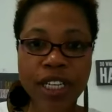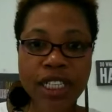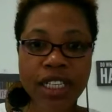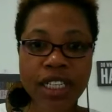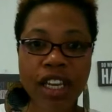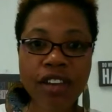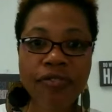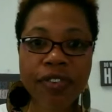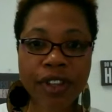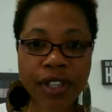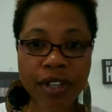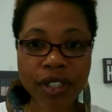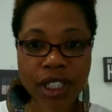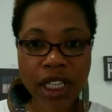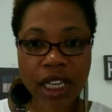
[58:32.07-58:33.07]
recently for
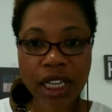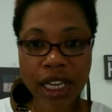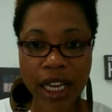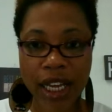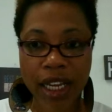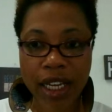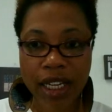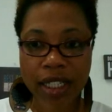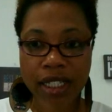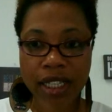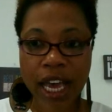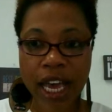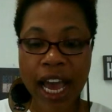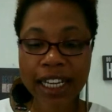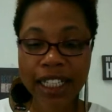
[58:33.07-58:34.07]
13 days.
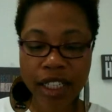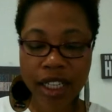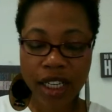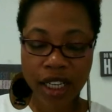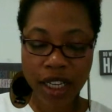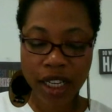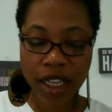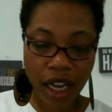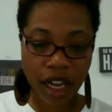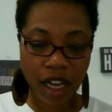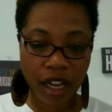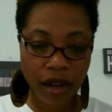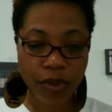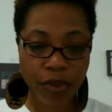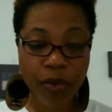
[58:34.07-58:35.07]
I did
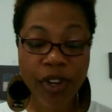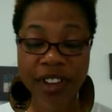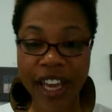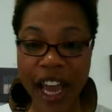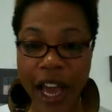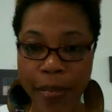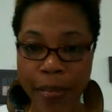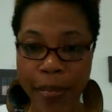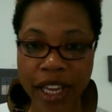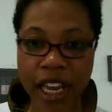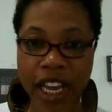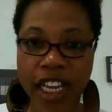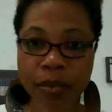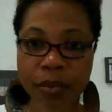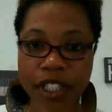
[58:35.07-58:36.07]
3 VIP
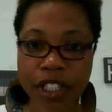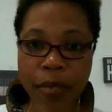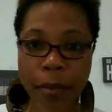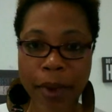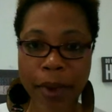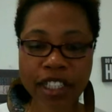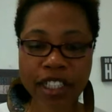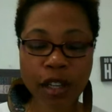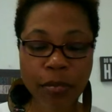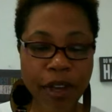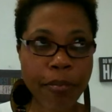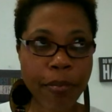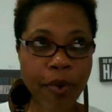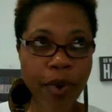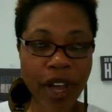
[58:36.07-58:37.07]
days with some amazing
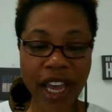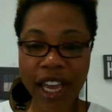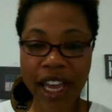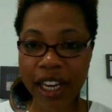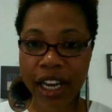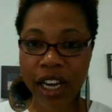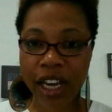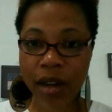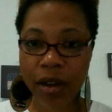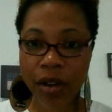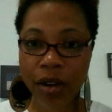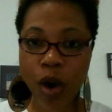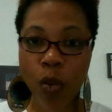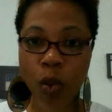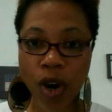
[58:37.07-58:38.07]
people and
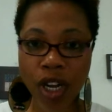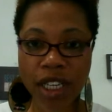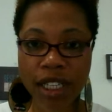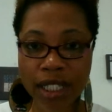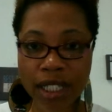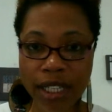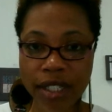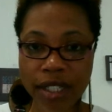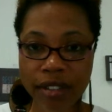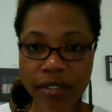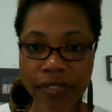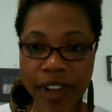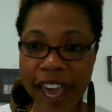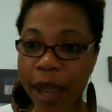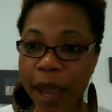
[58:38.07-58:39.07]
a work
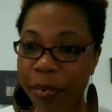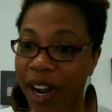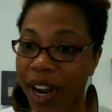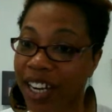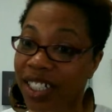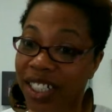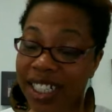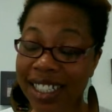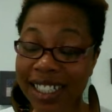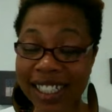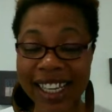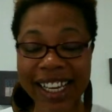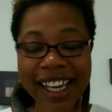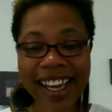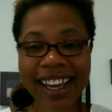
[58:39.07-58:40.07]
intensive. Hey, Precious,
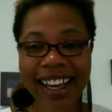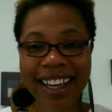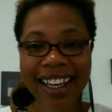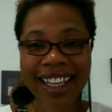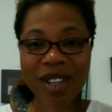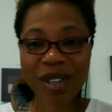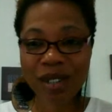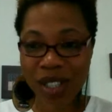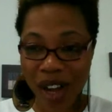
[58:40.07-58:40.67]
who's